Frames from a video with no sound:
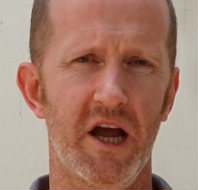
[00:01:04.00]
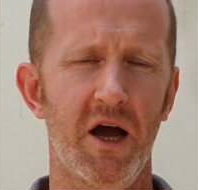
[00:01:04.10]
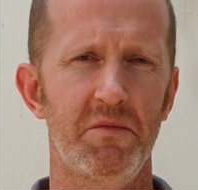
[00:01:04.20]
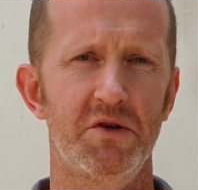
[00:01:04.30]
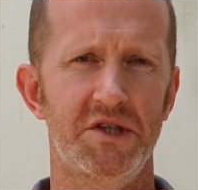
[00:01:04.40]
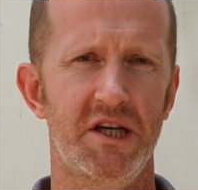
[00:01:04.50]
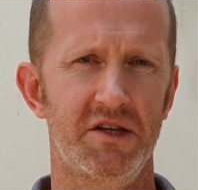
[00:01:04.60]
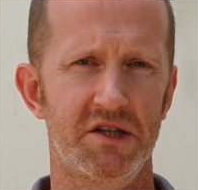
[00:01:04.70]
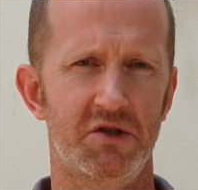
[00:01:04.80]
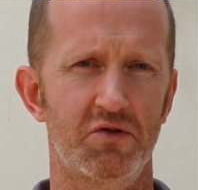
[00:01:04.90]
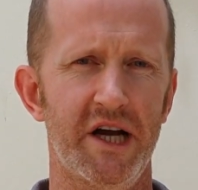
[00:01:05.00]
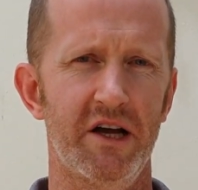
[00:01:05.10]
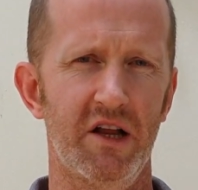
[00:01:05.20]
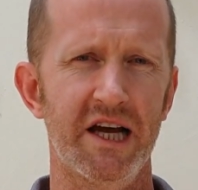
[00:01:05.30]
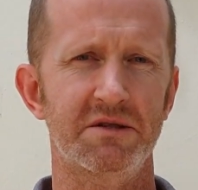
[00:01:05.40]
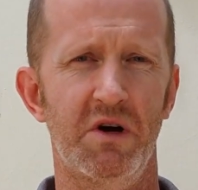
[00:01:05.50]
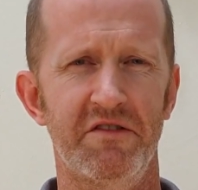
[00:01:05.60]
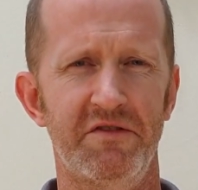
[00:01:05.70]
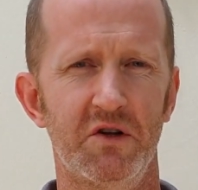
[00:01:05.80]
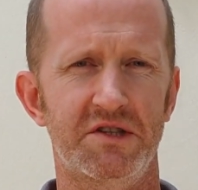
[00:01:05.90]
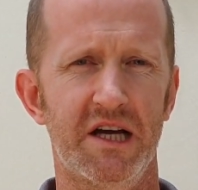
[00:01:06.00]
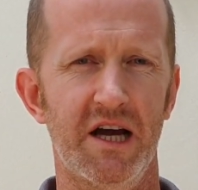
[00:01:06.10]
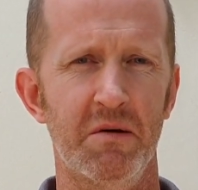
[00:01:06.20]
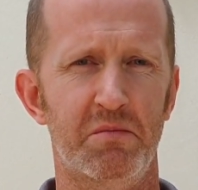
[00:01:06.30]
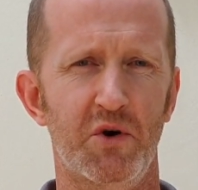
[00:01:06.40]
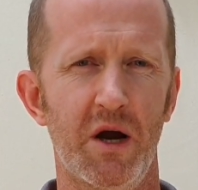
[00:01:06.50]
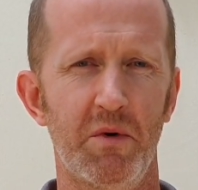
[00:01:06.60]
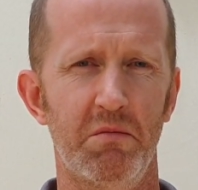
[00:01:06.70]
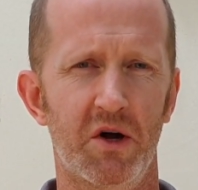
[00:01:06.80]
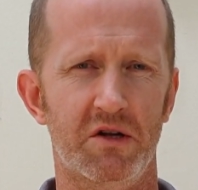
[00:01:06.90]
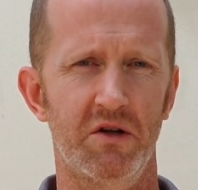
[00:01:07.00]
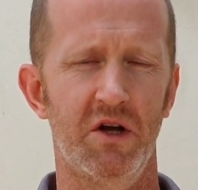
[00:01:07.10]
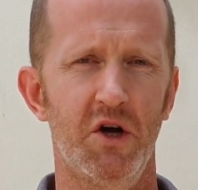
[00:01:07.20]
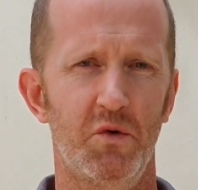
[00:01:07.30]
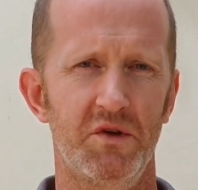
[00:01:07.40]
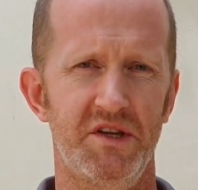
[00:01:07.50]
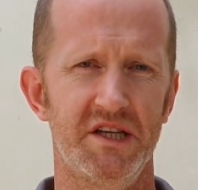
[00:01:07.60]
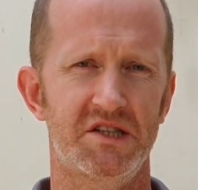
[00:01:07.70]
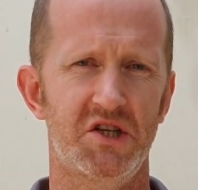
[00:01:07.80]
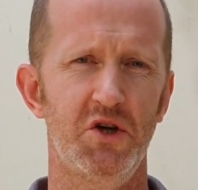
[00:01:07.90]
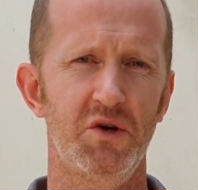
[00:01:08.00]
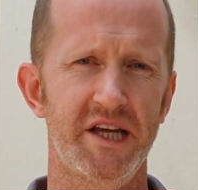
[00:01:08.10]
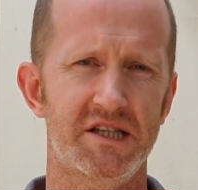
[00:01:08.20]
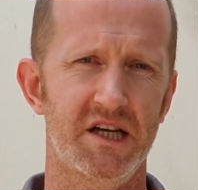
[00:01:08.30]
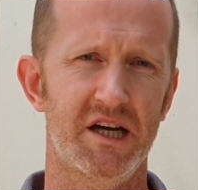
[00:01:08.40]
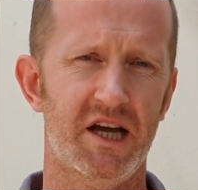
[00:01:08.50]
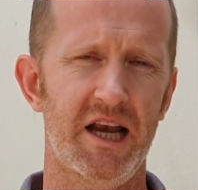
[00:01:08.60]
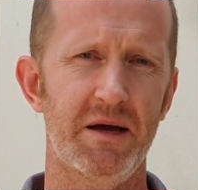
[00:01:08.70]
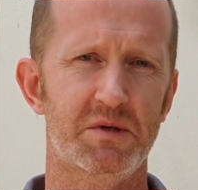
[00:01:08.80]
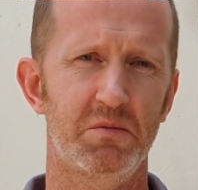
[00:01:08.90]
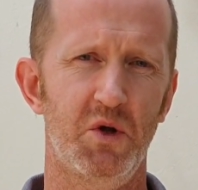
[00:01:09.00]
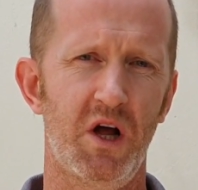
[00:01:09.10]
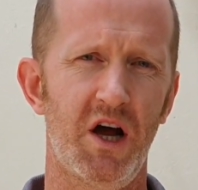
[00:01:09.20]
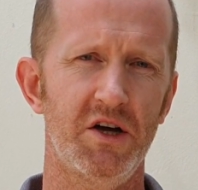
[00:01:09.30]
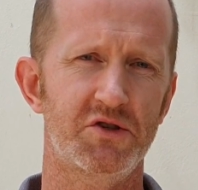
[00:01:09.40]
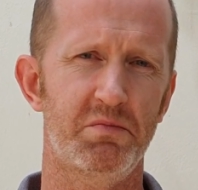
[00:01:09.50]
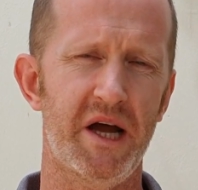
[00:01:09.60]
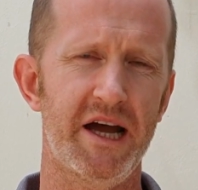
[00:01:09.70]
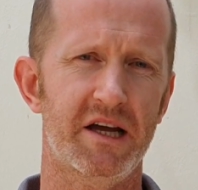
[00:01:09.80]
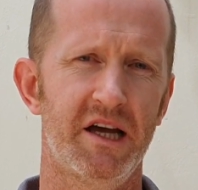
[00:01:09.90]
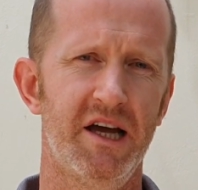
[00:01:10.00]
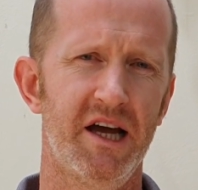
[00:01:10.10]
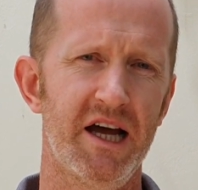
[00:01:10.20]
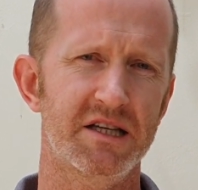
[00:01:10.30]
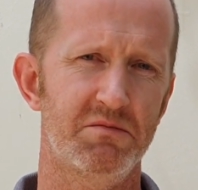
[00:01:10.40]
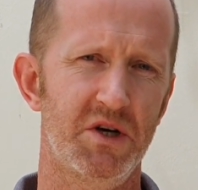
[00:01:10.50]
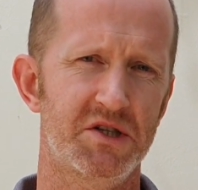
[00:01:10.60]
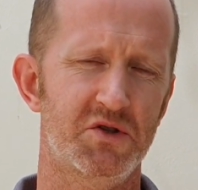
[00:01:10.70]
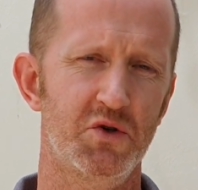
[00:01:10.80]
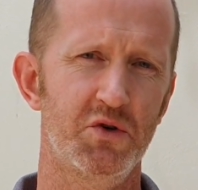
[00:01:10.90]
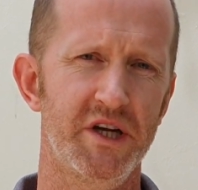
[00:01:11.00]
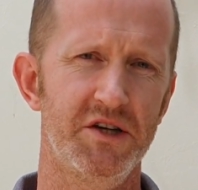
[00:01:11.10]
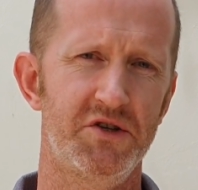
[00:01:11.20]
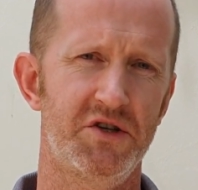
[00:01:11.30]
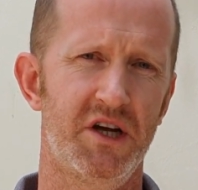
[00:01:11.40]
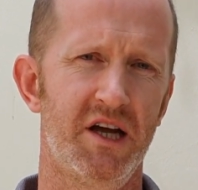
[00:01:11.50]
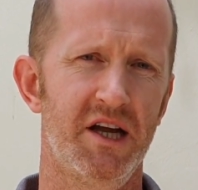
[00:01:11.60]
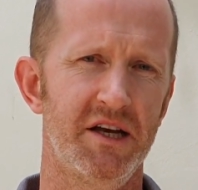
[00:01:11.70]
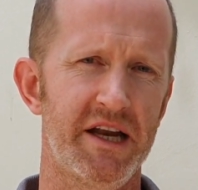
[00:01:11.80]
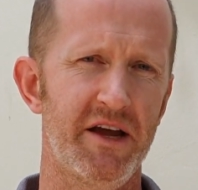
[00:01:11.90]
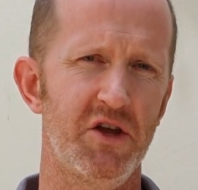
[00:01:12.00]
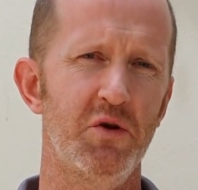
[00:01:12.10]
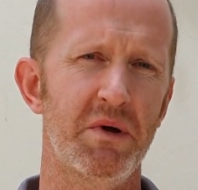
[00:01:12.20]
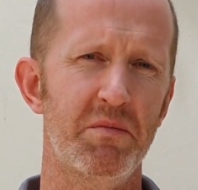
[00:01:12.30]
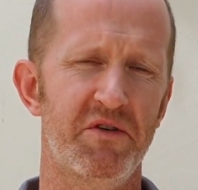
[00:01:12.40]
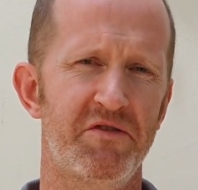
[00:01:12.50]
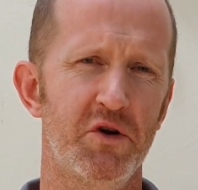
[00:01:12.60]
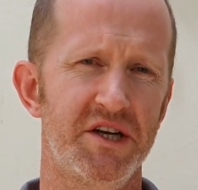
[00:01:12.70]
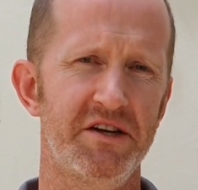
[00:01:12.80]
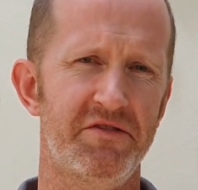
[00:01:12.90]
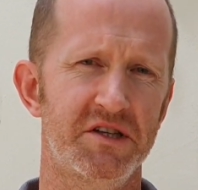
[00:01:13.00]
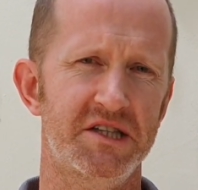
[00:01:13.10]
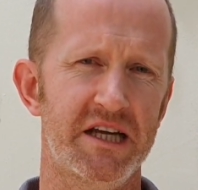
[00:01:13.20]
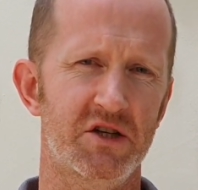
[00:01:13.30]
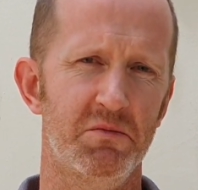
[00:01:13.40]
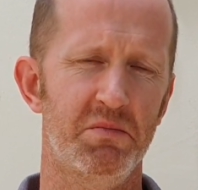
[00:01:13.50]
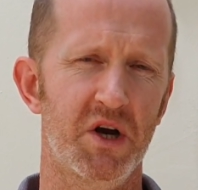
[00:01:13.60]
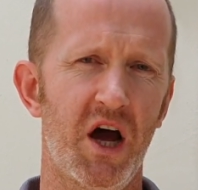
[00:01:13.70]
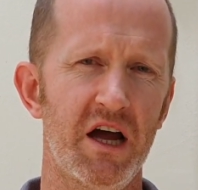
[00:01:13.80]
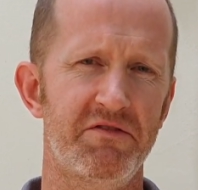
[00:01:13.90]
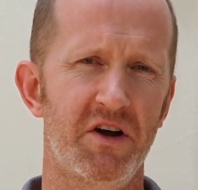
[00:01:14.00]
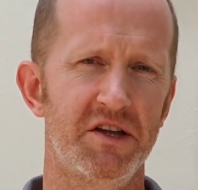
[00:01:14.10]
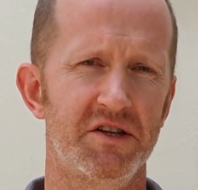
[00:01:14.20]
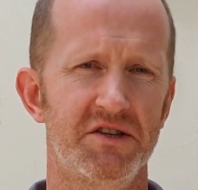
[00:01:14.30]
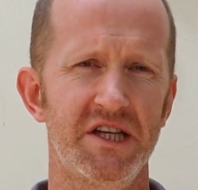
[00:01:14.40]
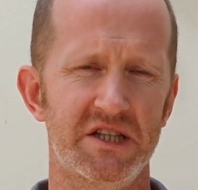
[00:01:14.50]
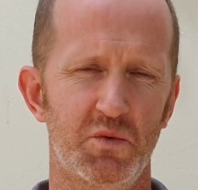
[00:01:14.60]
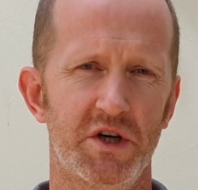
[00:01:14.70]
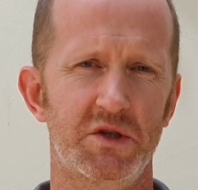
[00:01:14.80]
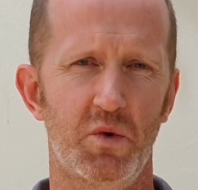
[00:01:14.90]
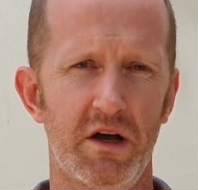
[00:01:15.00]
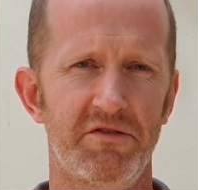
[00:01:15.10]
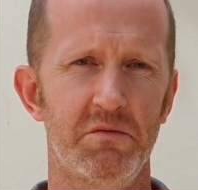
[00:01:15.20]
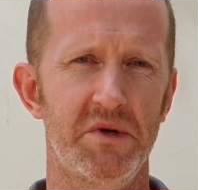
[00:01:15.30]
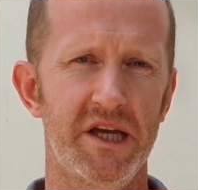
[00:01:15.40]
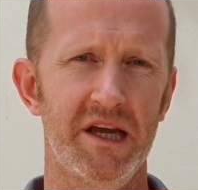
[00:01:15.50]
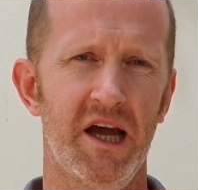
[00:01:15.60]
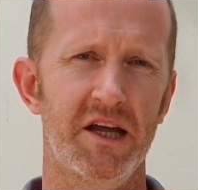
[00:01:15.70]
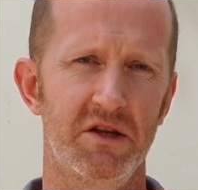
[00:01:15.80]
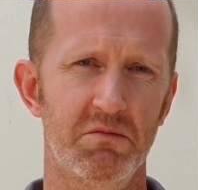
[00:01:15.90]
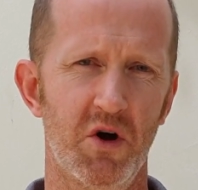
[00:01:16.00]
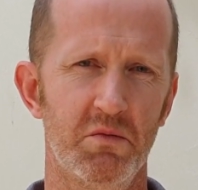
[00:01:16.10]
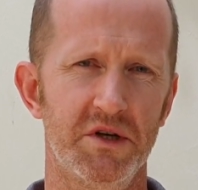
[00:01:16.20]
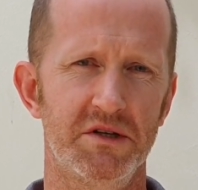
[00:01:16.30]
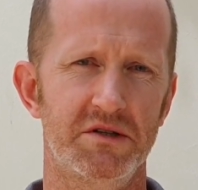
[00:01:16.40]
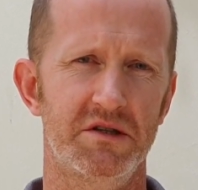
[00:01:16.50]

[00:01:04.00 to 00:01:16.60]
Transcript: I'm using this Grail as my filter and primary bottle with this 2 litre collapsible hydro pack as my storage. Now you may prefer a different setup, but I find that this works well for me at the moment.